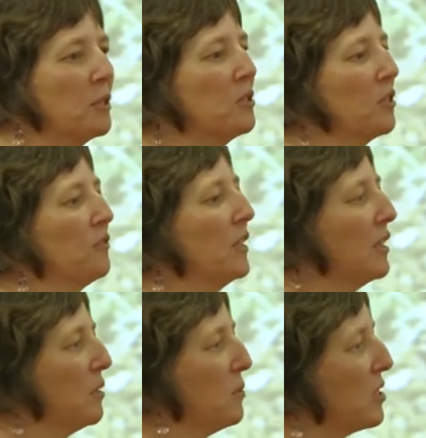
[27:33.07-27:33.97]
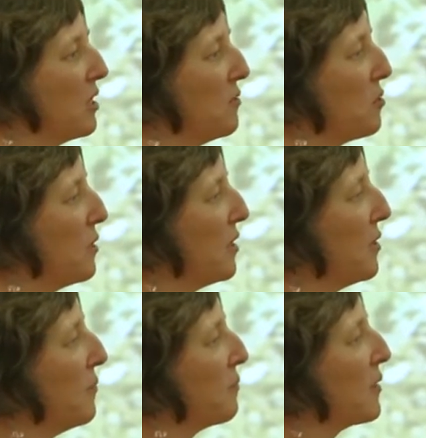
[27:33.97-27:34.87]
Once they're feeding themselves
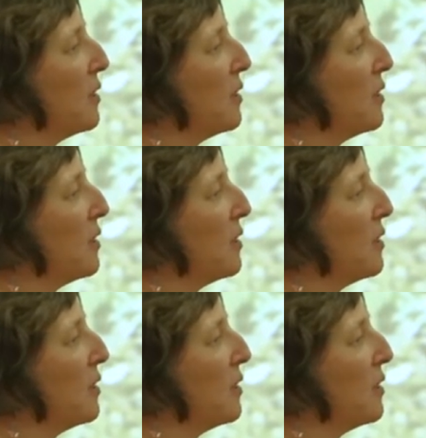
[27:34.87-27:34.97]
well,